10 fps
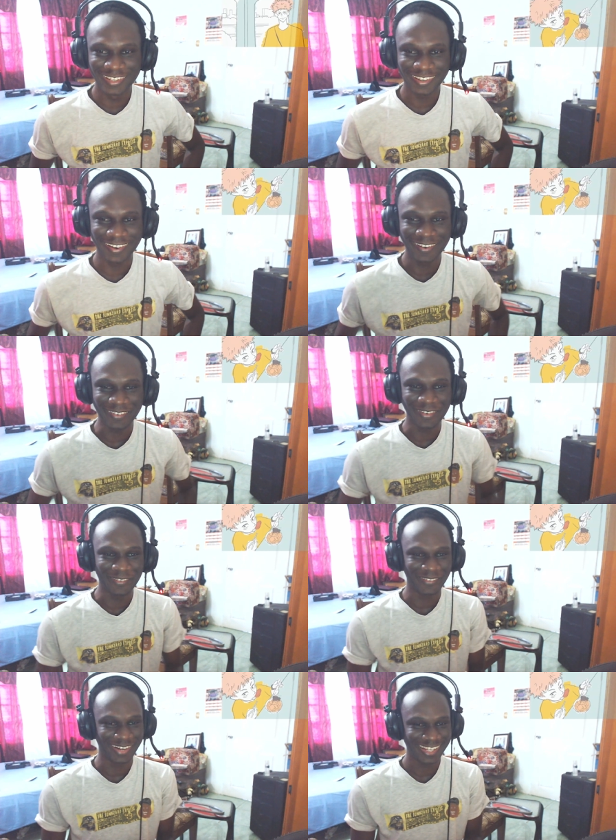oh,
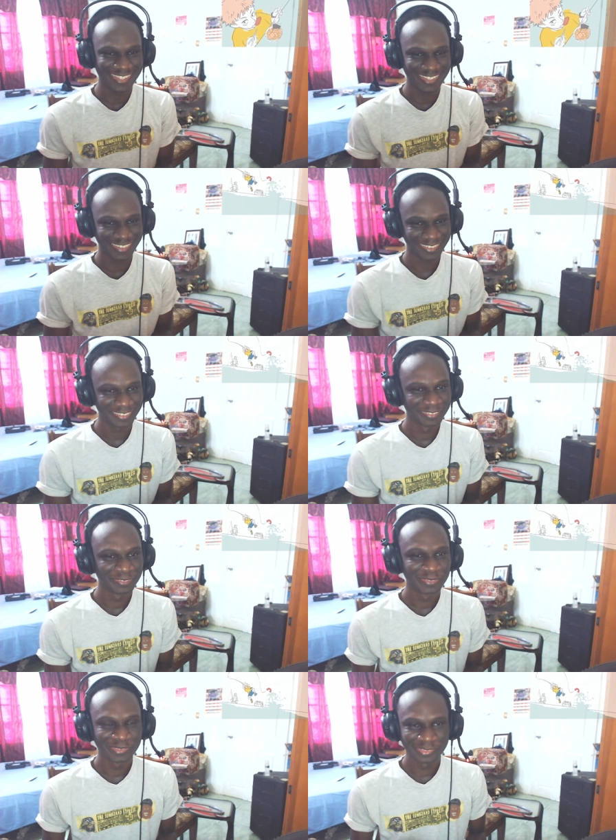what?
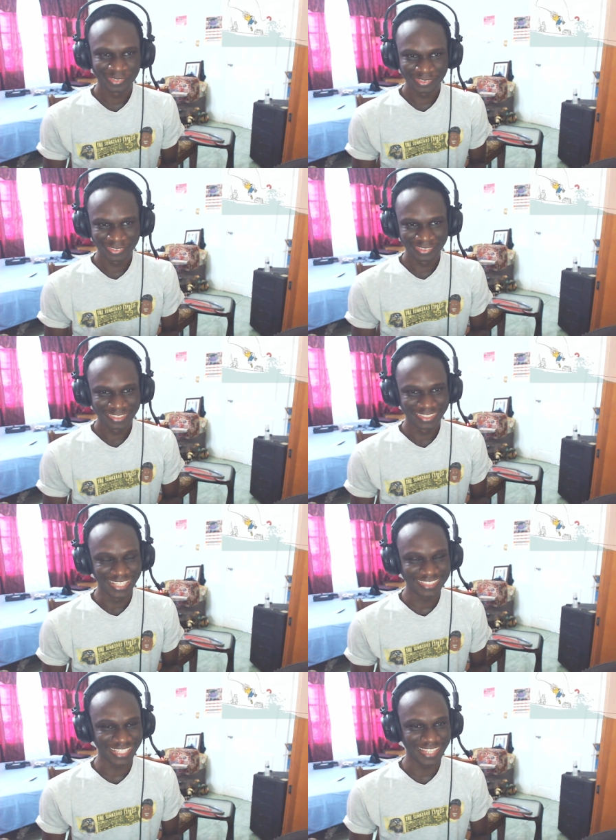
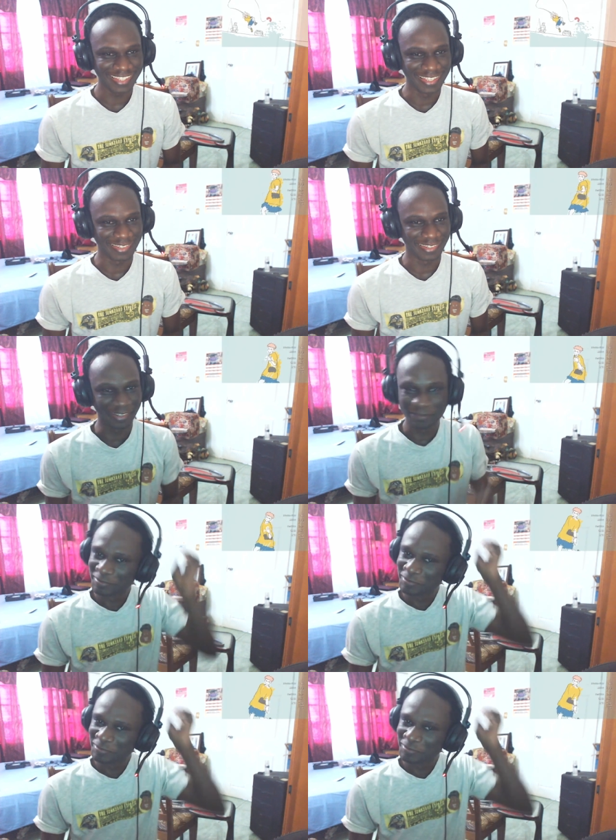This and the team.